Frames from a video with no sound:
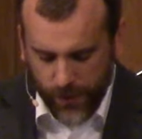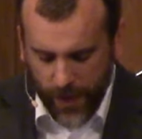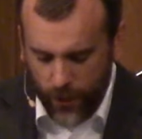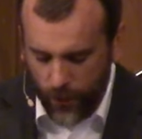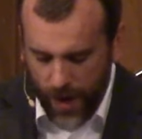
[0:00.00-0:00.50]

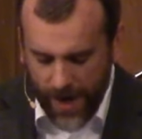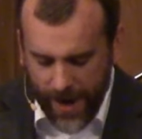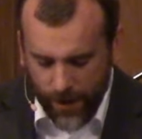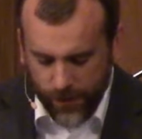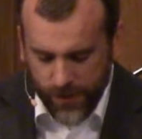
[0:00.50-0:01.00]
They cry
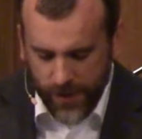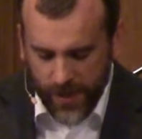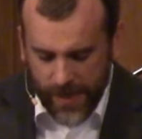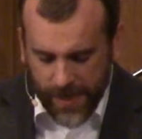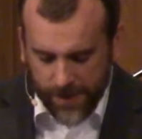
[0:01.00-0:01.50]
out,
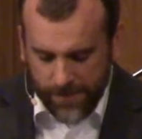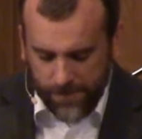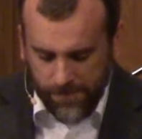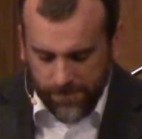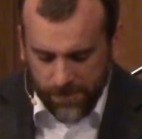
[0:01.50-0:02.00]

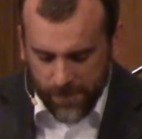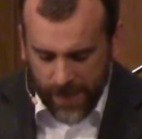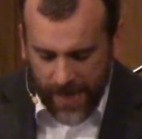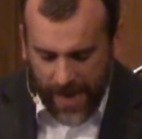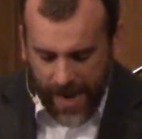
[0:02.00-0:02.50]

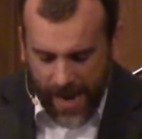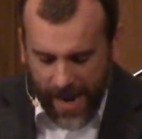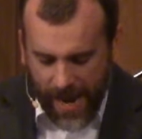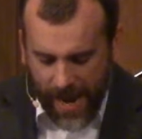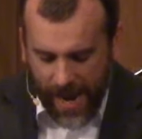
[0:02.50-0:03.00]

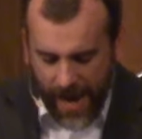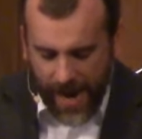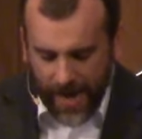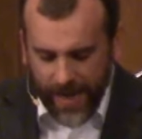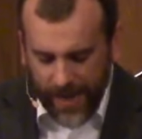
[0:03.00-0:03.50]

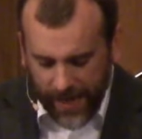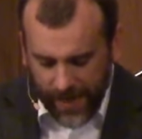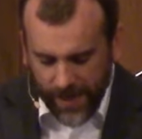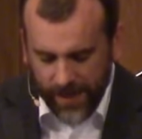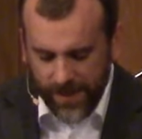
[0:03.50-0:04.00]
and
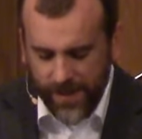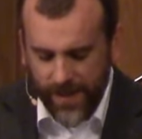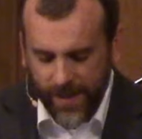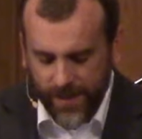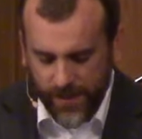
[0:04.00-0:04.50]
he
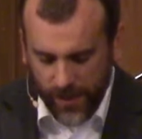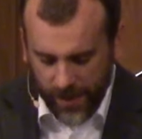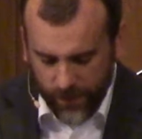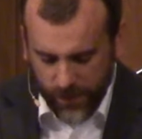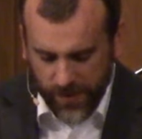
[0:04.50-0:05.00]

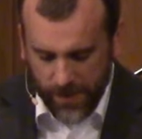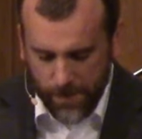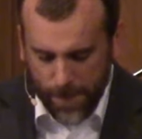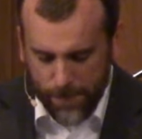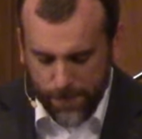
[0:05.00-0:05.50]
delivers
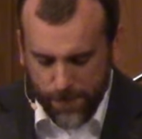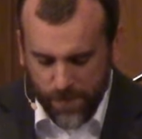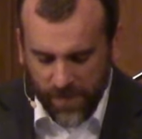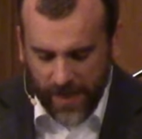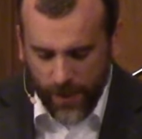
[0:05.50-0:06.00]
them.
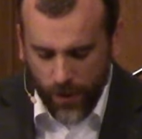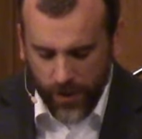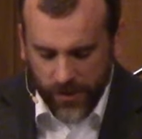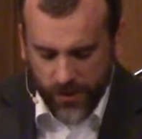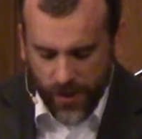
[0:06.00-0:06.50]

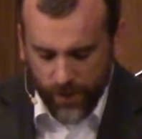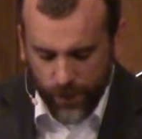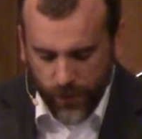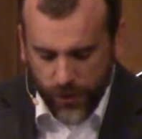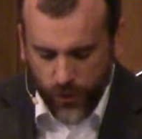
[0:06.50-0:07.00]
Notice
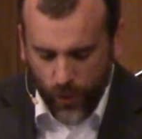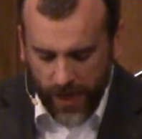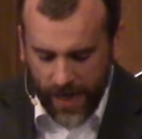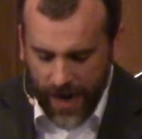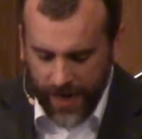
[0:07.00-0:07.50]
verse
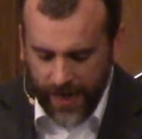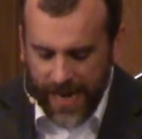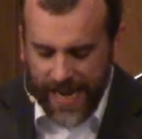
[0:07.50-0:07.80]
29.